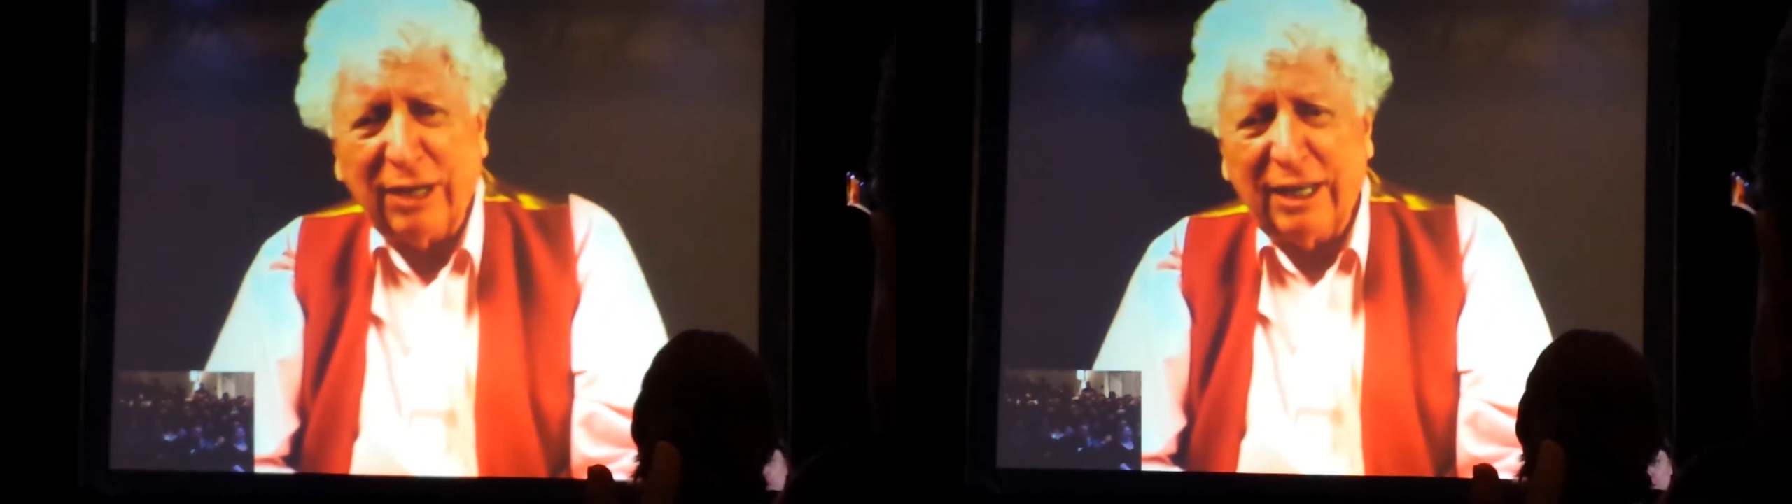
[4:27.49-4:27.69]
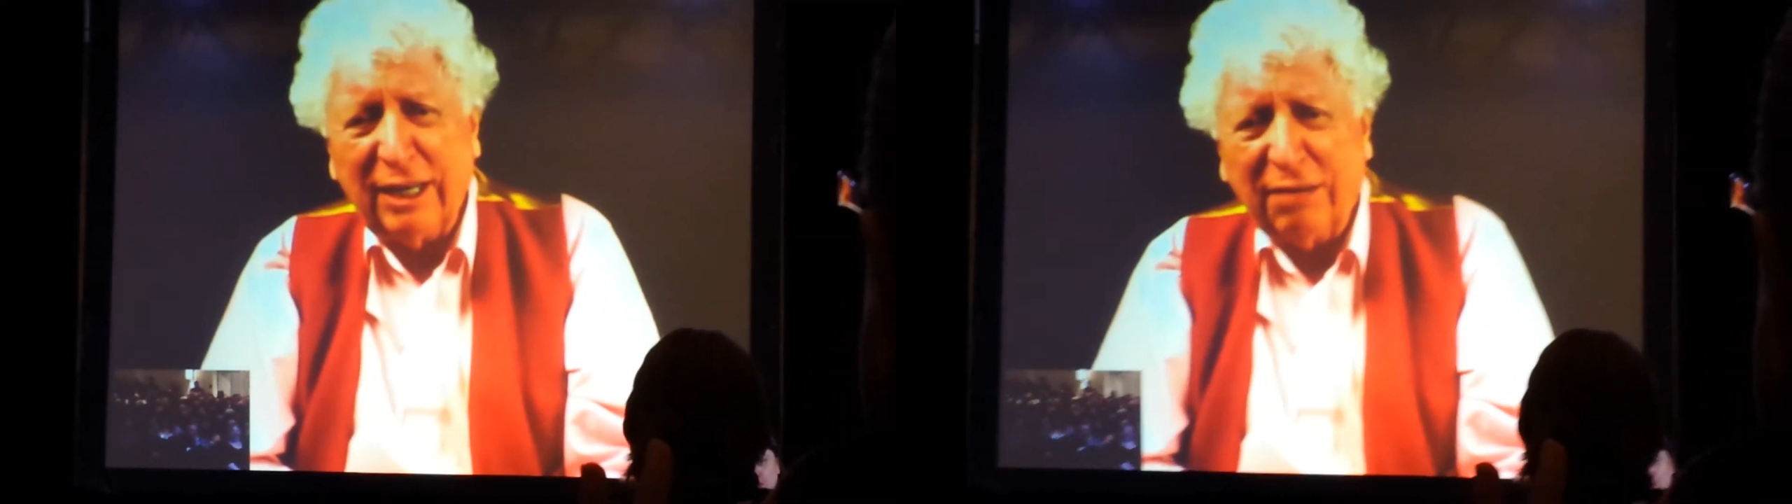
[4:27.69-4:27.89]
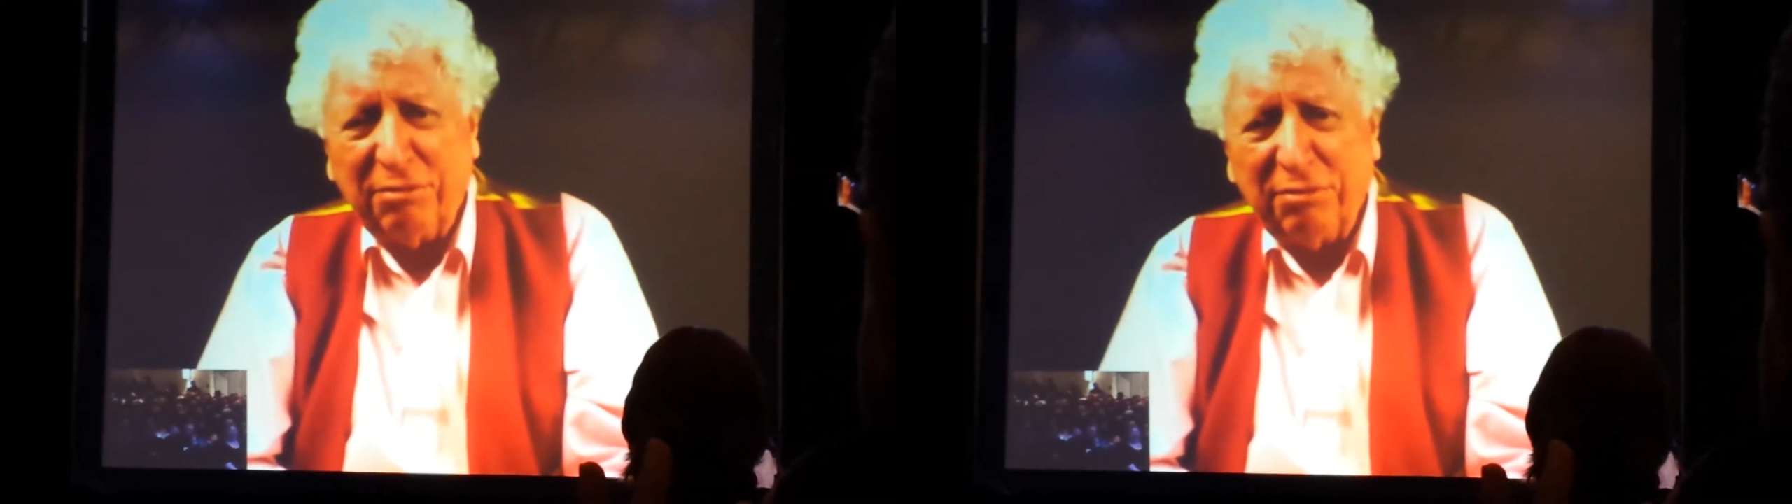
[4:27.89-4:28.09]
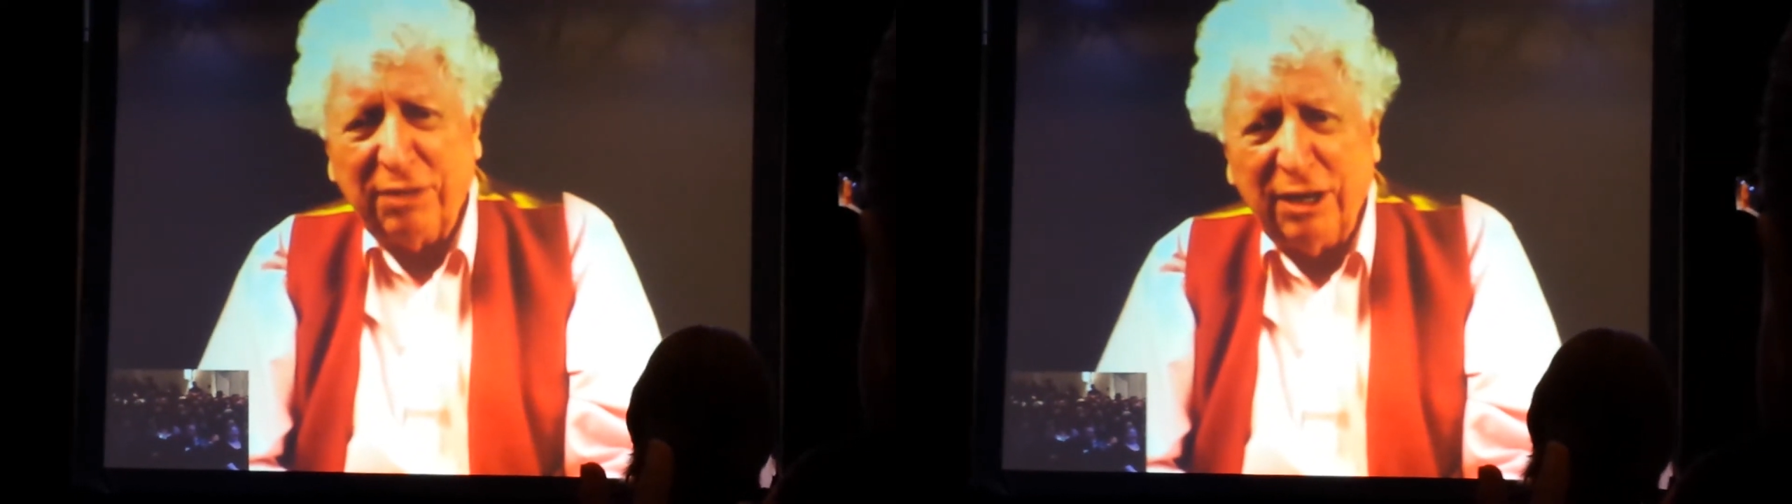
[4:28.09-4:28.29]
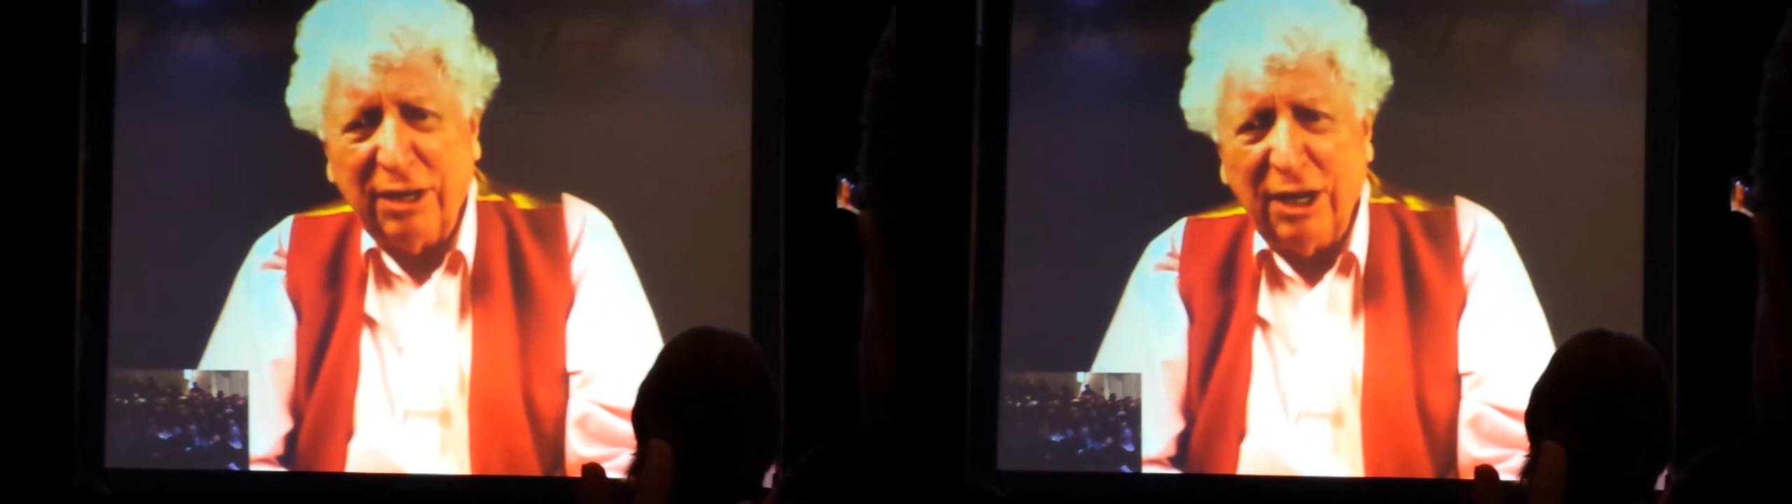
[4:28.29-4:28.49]

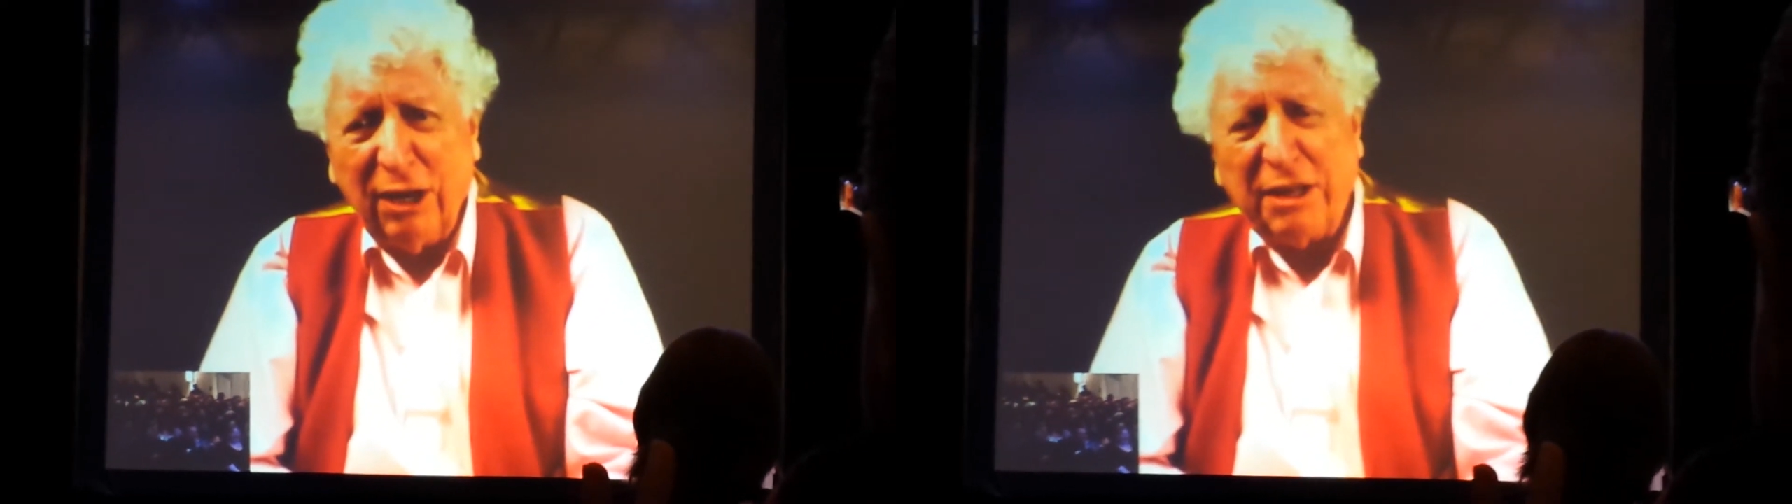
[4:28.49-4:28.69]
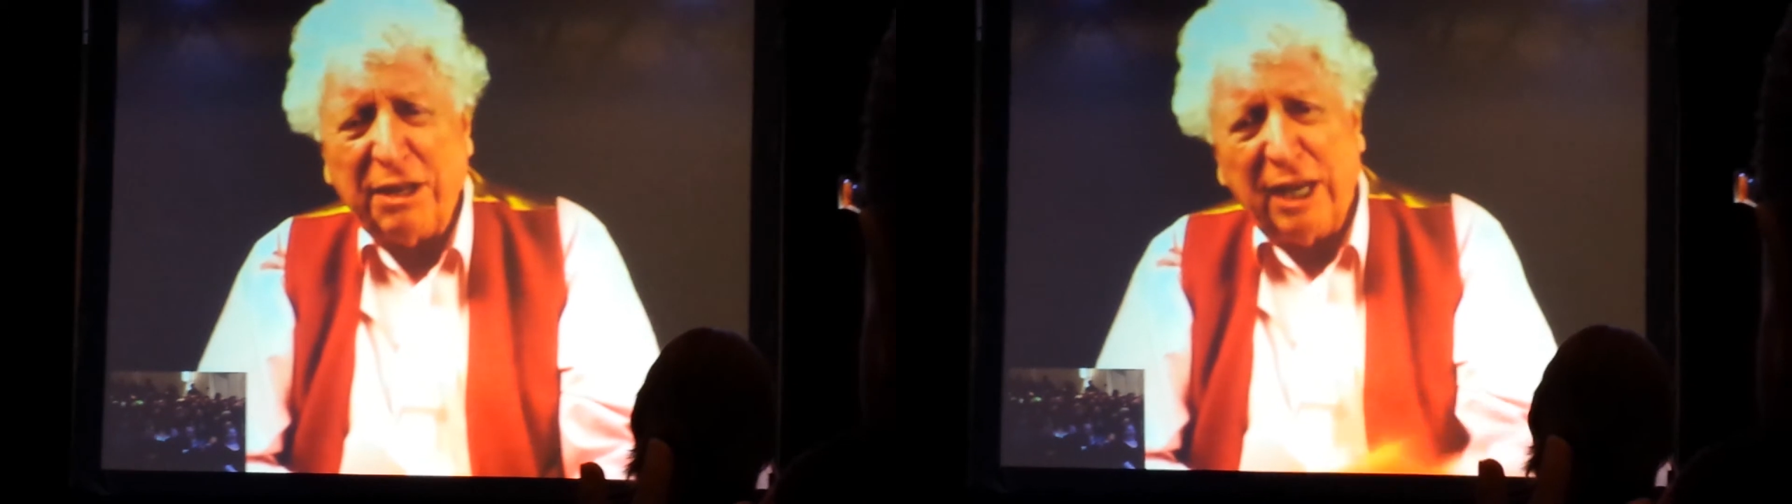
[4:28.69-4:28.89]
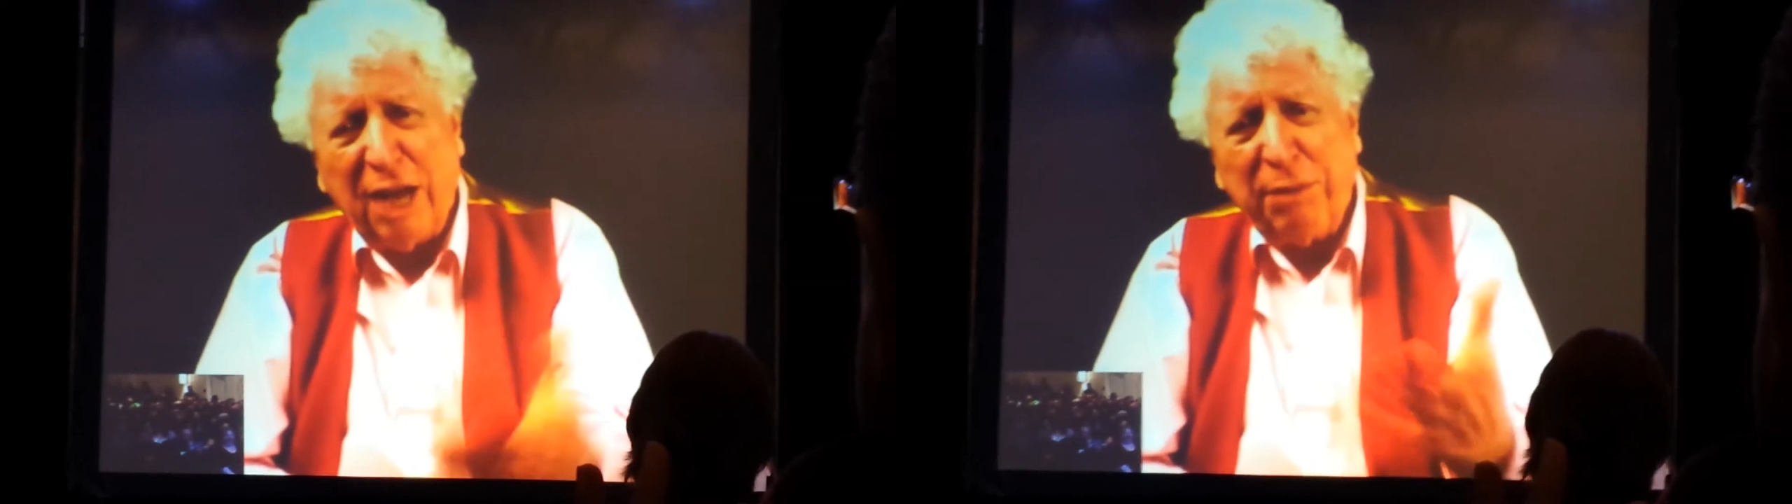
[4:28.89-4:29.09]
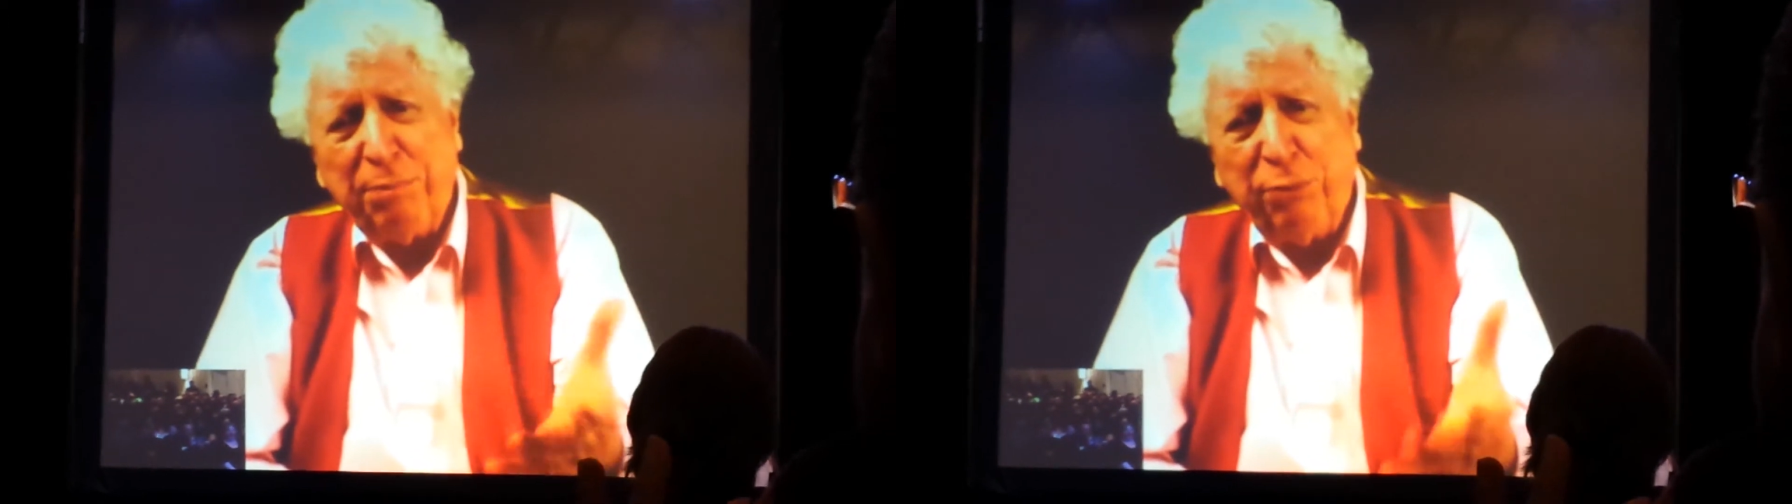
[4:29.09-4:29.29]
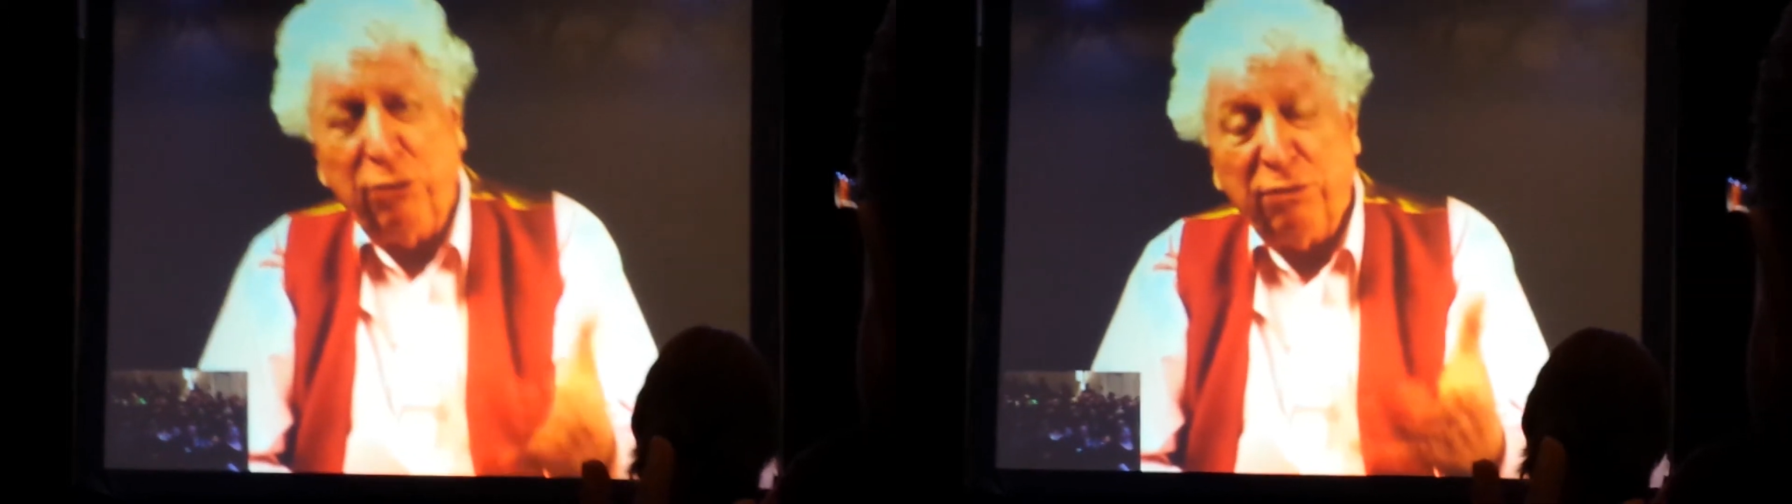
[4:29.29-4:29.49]
I think I'm improved.